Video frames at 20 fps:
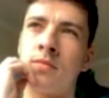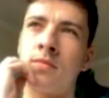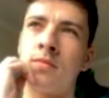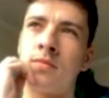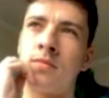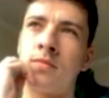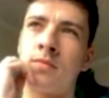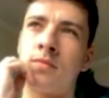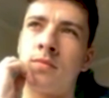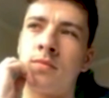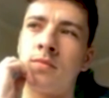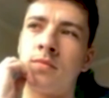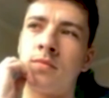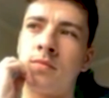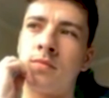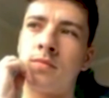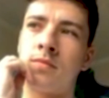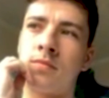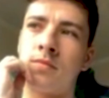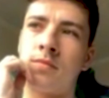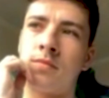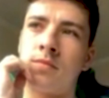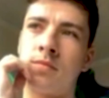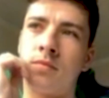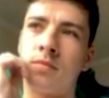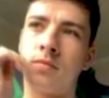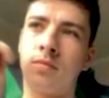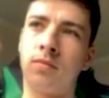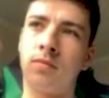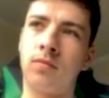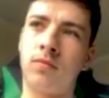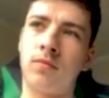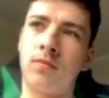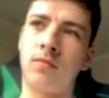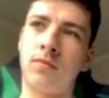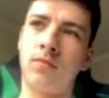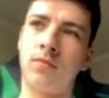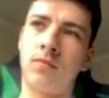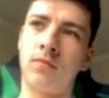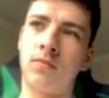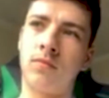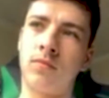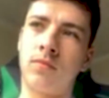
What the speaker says: The person shown says nothing.